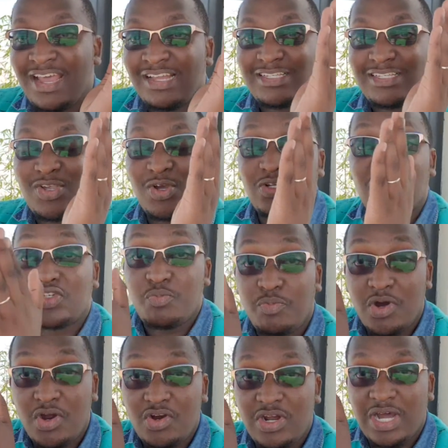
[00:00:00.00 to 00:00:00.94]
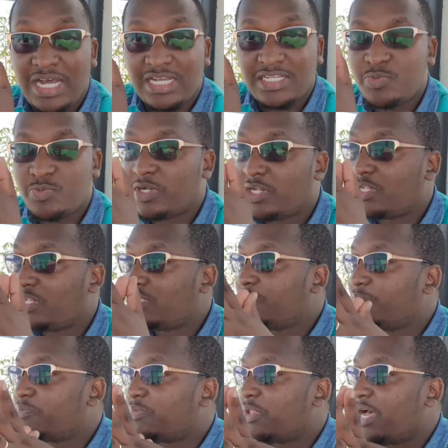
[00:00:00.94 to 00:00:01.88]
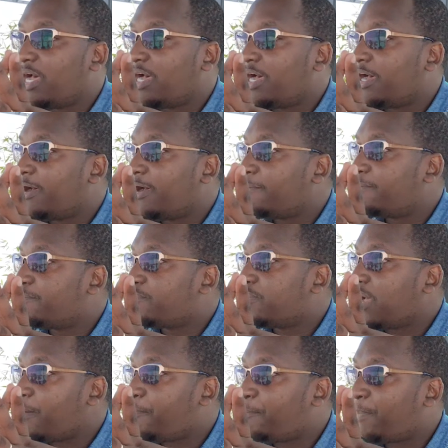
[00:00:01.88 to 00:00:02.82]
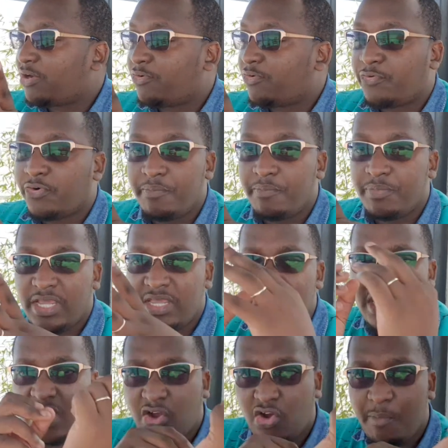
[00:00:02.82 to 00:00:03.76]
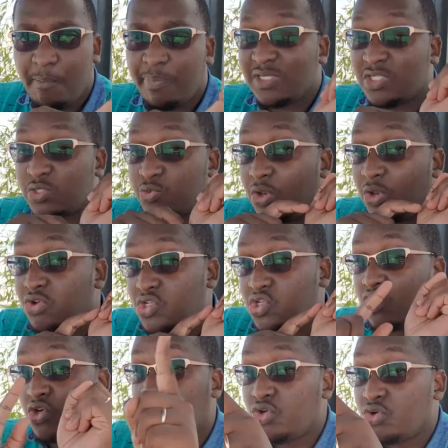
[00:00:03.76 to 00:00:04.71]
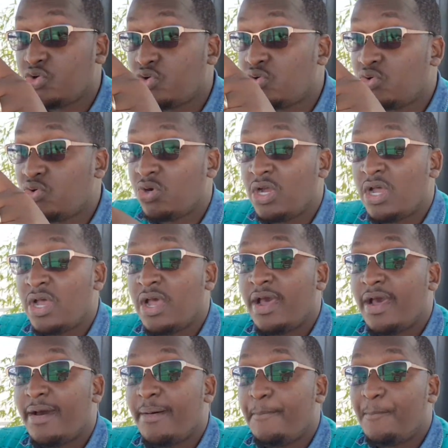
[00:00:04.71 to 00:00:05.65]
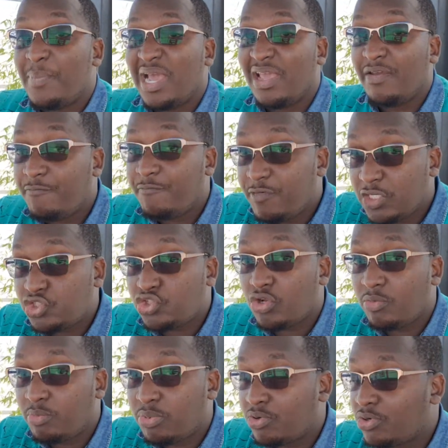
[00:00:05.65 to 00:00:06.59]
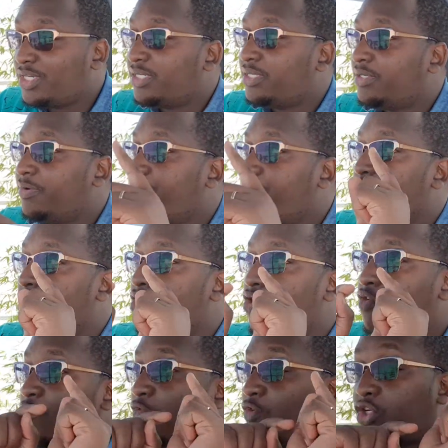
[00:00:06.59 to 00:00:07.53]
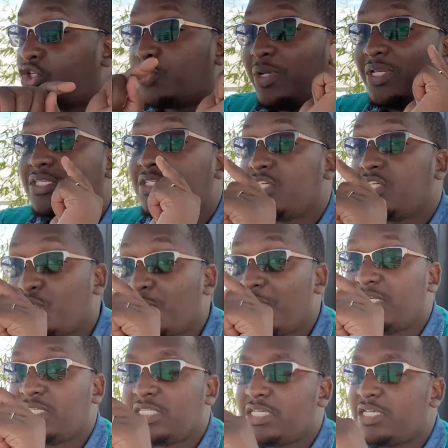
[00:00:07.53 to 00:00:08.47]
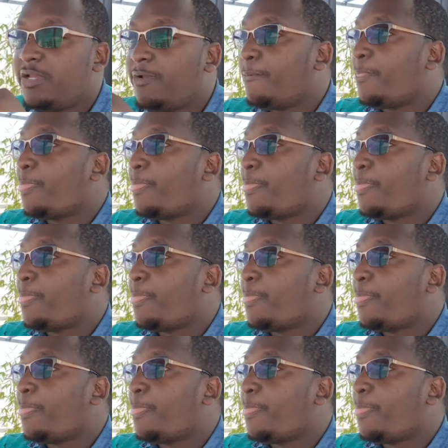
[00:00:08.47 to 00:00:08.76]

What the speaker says: So tomorrow as well, apart from the year compass, we'll also do my vision board for 2020.